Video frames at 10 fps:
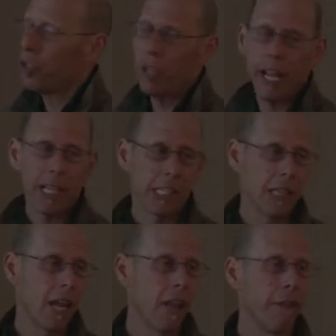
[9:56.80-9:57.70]
two days
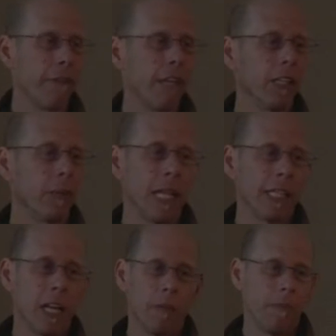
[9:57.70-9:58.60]
in that other field, and we
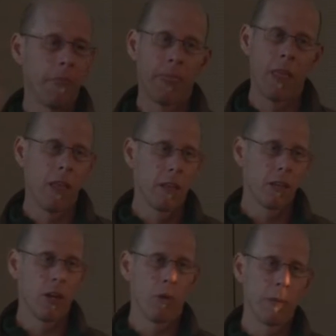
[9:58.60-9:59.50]
ended up,
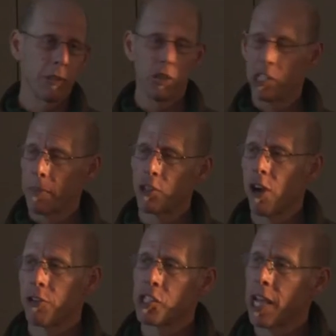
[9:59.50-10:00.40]
you know, we put two separate
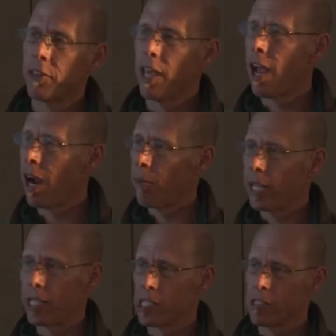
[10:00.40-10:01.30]
charges out there.
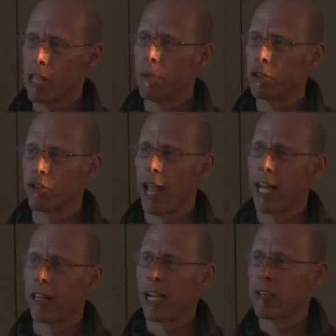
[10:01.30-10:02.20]
We had double
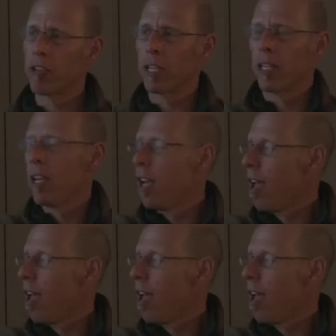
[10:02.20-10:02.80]
strand electric